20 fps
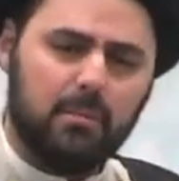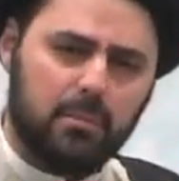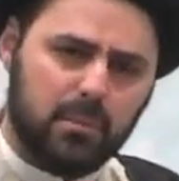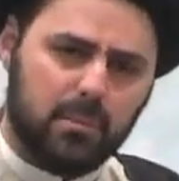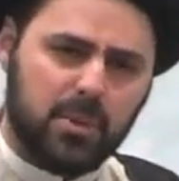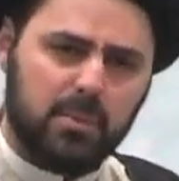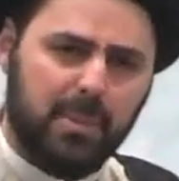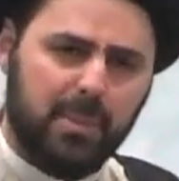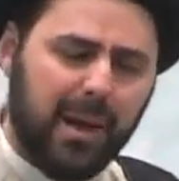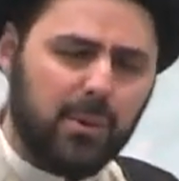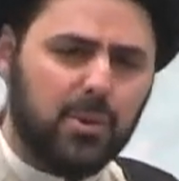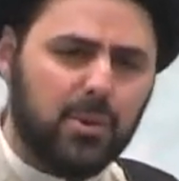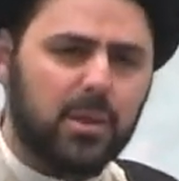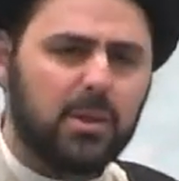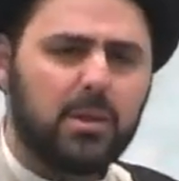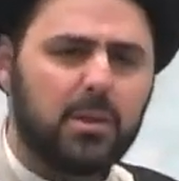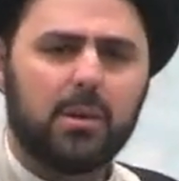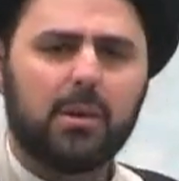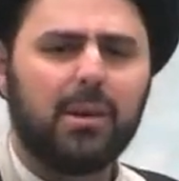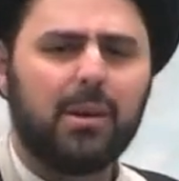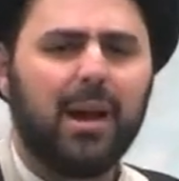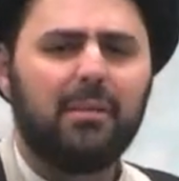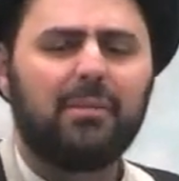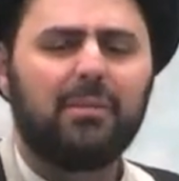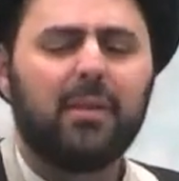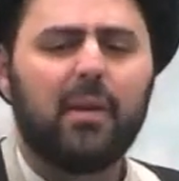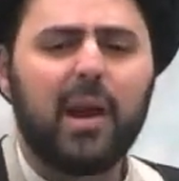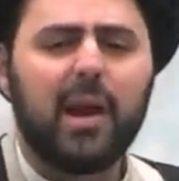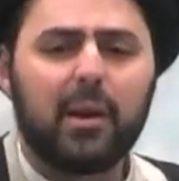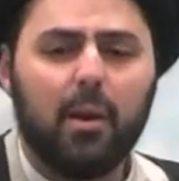spouses, they're not
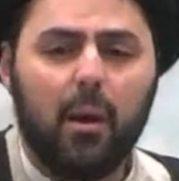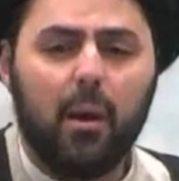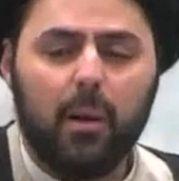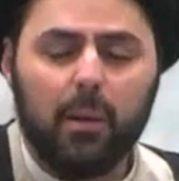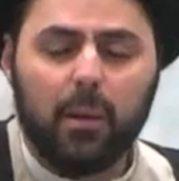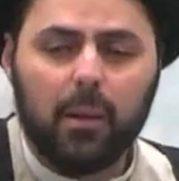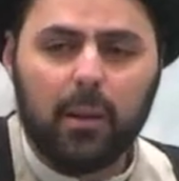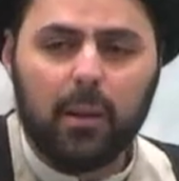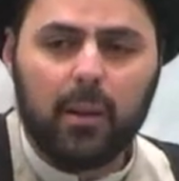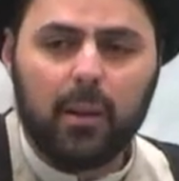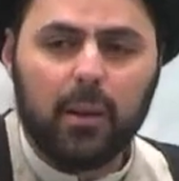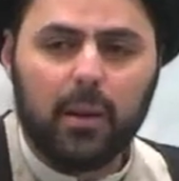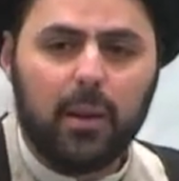fair at all.